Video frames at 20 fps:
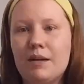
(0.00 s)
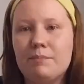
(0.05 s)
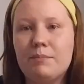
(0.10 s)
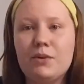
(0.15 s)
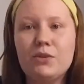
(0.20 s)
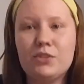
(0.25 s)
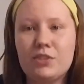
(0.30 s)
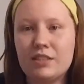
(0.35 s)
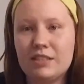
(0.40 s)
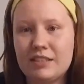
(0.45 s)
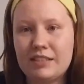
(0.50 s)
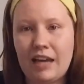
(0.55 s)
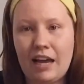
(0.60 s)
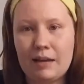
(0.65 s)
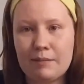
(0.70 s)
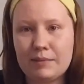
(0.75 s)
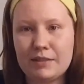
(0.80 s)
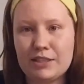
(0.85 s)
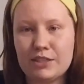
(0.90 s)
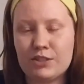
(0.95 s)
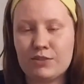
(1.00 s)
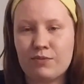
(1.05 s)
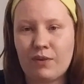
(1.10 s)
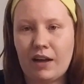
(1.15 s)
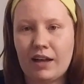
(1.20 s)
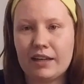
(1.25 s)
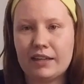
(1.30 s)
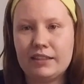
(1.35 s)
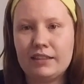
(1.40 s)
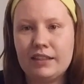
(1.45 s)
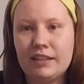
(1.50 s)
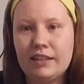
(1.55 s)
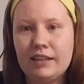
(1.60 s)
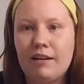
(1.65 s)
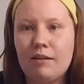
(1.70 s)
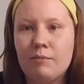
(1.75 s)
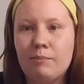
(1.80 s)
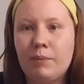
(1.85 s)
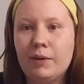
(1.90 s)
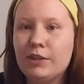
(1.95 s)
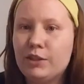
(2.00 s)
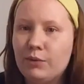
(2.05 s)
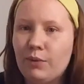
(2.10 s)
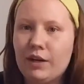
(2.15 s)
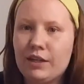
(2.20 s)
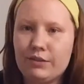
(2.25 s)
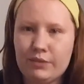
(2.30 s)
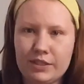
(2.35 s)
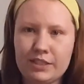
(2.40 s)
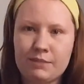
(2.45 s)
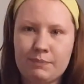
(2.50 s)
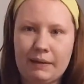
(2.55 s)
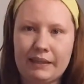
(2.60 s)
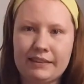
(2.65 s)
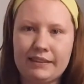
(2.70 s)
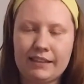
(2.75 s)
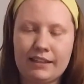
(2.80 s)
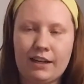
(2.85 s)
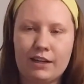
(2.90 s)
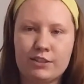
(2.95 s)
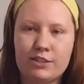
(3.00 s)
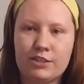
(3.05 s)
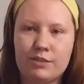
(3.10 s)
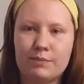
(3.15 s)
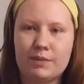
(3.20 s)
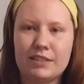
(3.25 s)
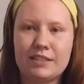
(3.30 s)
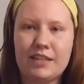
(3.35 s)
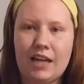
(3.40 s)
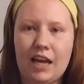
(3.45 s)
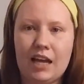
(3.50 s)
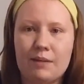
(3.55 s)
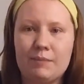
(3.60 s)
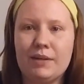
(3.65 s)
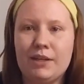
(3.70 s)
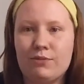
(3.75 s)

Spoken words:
Most of the time it is fine, but you want to respect the customer's time.